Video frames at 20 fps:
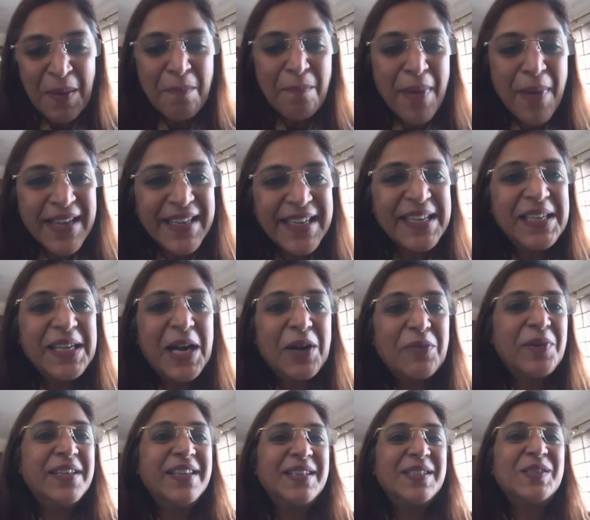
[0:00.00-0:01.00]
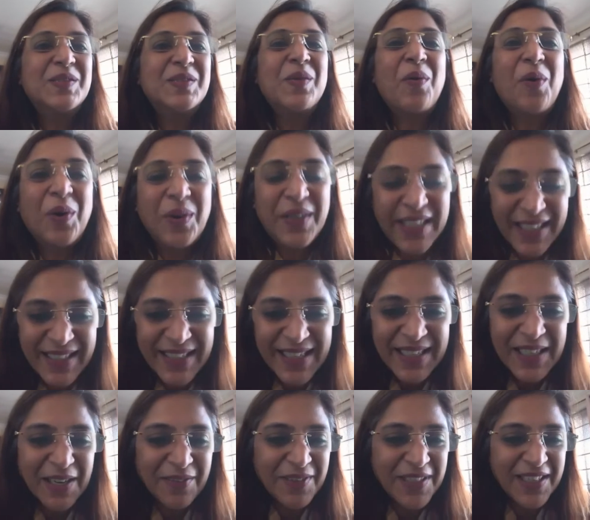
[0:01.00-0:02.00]
bending governance or
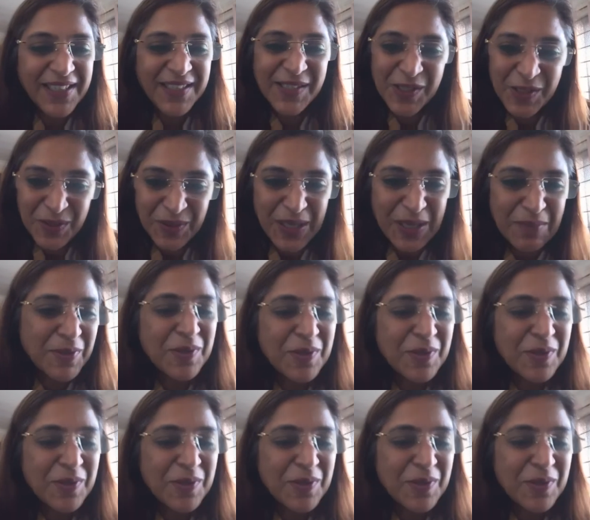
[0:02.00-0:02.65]
taking governance to them?